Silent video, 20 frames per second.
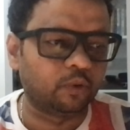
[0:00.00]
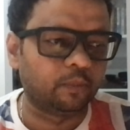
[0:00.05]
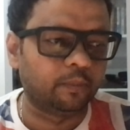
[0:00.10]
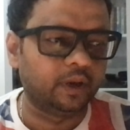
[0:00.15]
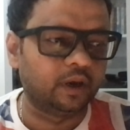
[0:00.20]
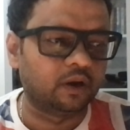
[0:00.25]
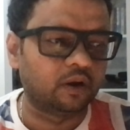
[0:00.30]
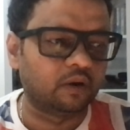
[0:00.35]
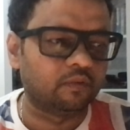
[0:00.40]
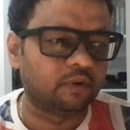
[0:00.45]
be
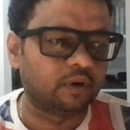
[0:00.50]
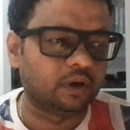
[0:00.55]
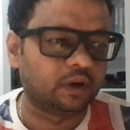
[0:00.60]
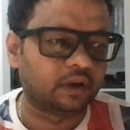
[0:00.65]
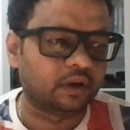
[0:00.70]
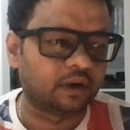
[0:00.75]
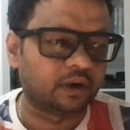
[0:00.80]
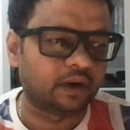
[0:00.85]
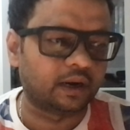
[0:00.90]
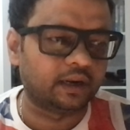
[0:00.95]
covered,
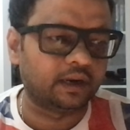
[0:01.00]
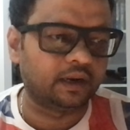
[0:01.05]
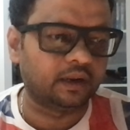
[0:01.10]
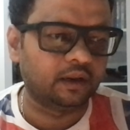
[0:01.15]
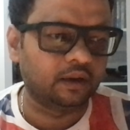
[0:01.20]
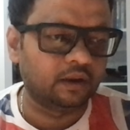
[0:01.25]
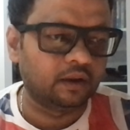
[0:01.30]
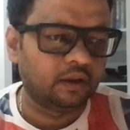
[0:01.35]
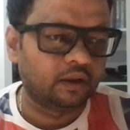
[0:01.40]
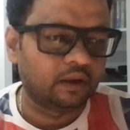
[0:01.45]
right?
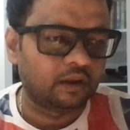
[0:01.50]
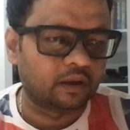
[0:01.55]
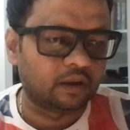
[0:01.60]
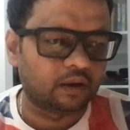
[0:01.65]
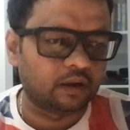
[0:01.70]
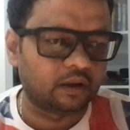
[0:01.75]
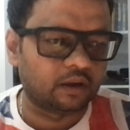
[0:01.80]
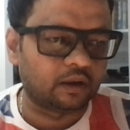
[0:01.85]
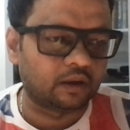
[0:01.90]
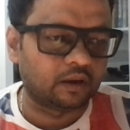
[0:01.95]

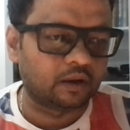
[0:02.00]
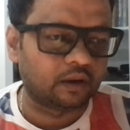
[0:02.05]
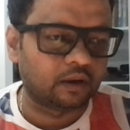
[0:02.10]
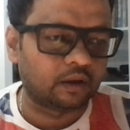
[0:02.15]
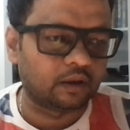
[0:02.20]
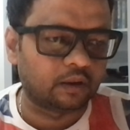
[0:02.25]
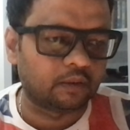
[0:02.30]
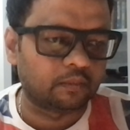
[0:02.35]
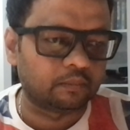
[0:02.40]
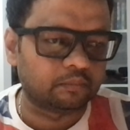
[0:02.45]

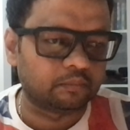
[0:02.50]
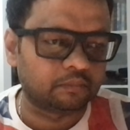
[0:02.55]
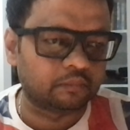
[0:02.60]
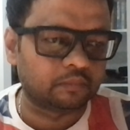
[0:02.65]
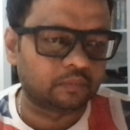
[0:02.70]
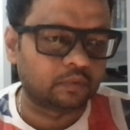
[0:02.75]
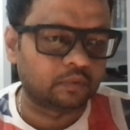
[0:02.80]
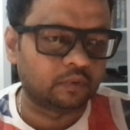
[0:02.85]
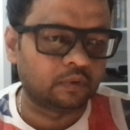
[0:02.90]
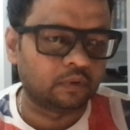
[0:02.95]
Um
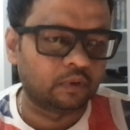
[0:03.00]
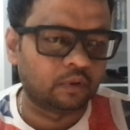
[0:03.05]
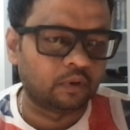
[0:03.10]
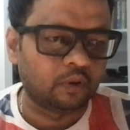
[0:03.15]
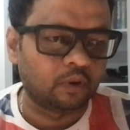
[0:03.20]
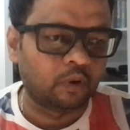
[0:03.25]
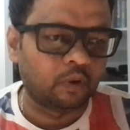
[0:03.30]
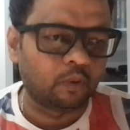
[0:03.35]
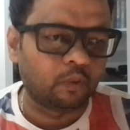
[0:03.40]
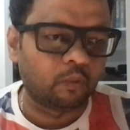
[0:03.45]

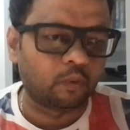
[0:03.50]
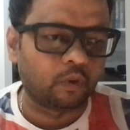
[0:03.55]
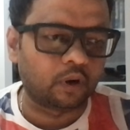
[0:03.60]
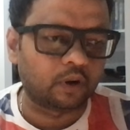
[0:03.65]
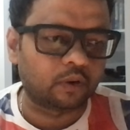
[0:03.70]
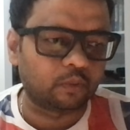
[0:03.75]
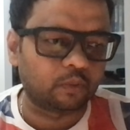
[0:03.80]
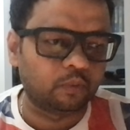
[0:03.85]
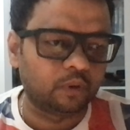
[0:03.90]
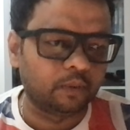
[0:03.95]

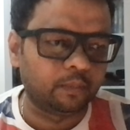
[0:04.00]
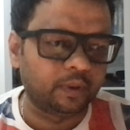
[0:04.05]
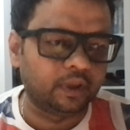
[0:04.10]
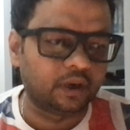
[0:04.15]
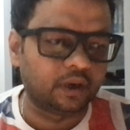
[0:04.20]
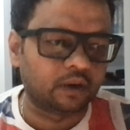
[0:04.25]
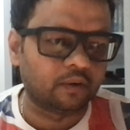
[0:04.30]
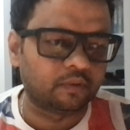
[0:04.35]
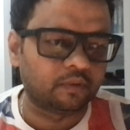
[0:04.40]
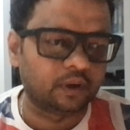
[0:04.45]
what would be
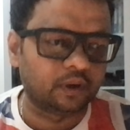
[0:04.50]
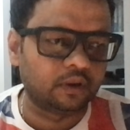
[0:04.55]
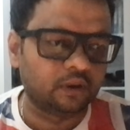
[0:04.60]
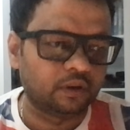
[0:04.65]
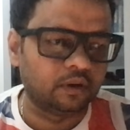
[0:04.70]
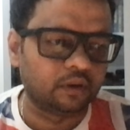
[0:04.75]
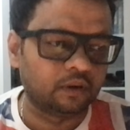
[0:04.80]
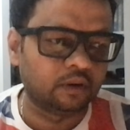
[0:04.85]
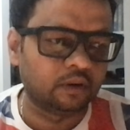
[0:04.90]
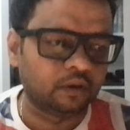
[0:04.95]
covered?
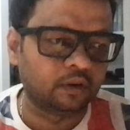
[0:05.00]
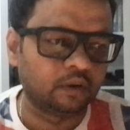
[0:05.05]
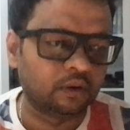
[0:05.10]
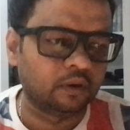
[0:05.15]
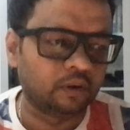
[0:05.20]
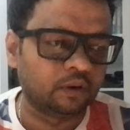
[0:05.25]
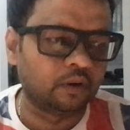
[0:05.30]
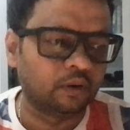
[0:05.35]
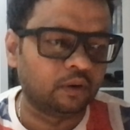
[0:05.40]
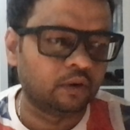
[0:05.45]

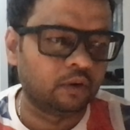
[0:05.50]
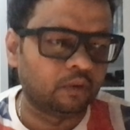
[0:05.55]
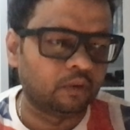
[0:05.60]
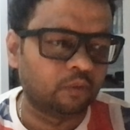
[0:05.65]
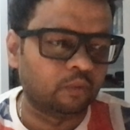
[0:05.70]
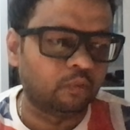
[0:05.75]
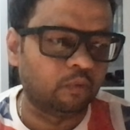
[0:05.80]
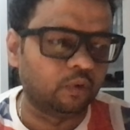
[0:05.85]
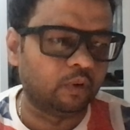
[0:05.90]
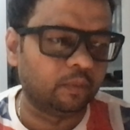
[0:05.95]

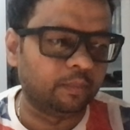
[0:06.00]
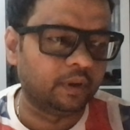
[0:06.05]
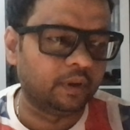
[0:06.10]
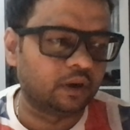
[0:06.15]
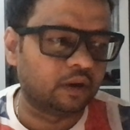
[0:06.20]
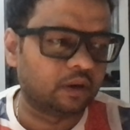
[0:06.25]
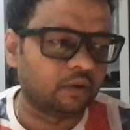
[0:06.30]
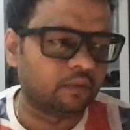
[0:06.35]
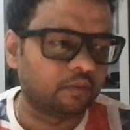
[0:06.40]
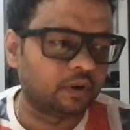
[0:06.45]
Would be
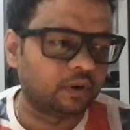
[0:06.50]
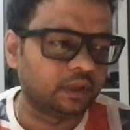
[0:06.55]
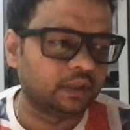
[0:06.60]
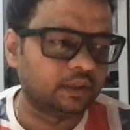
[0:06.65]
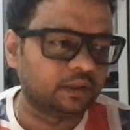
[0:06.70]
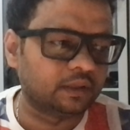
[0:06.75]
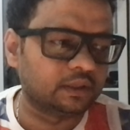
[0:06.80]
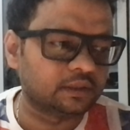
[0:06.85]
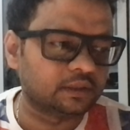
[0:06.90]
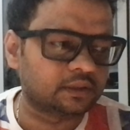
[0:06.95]
covered
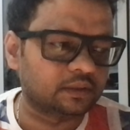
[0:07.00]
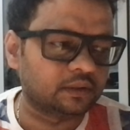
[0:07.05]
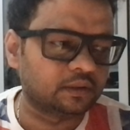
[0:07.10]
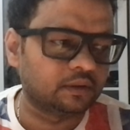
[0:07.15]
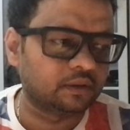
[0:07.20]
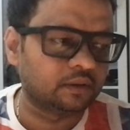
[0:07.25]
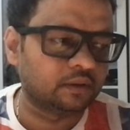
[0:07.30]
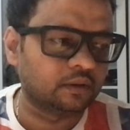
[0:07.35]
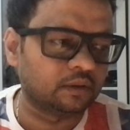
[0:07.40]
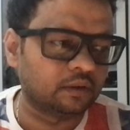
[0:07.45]
in this.
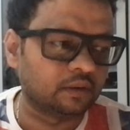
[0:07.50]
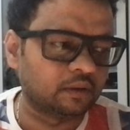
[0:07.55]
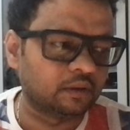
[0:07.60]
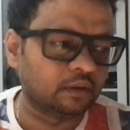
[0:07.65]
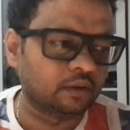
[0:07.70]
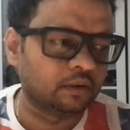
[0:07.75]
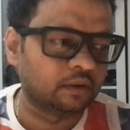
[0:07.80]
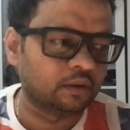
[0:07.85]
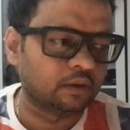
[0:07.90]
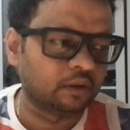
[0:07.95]

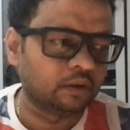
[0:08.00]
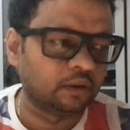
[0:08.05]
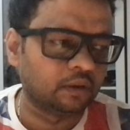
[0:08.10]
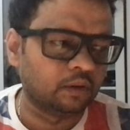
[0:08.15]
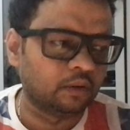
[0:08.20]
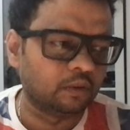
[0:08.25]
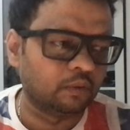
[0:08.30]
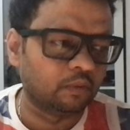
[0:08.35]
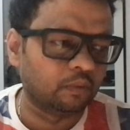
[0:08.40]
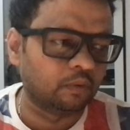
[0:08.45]

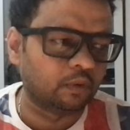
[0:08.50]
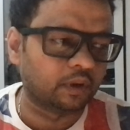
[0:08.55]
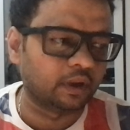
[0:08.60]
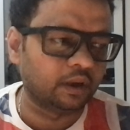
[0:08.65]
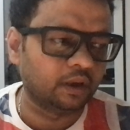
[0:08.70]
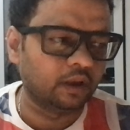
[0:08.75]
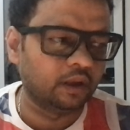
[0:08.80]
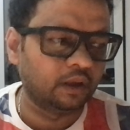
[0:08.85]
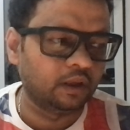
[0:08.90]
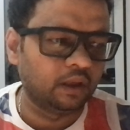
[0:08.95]
Okay.
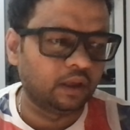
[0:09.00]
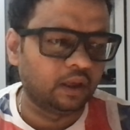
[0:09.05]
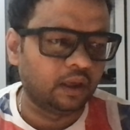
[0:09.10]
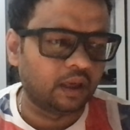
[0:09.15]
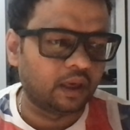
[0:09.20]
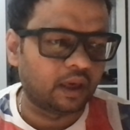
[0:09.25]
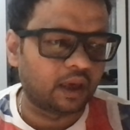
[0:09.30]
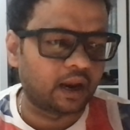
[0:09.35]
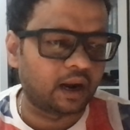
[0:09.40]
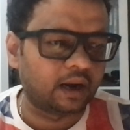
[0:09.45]

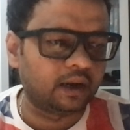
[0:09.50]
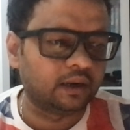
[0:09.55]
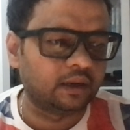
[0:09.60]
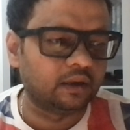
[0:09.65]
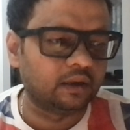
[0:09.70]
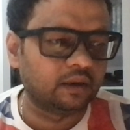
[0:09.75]
And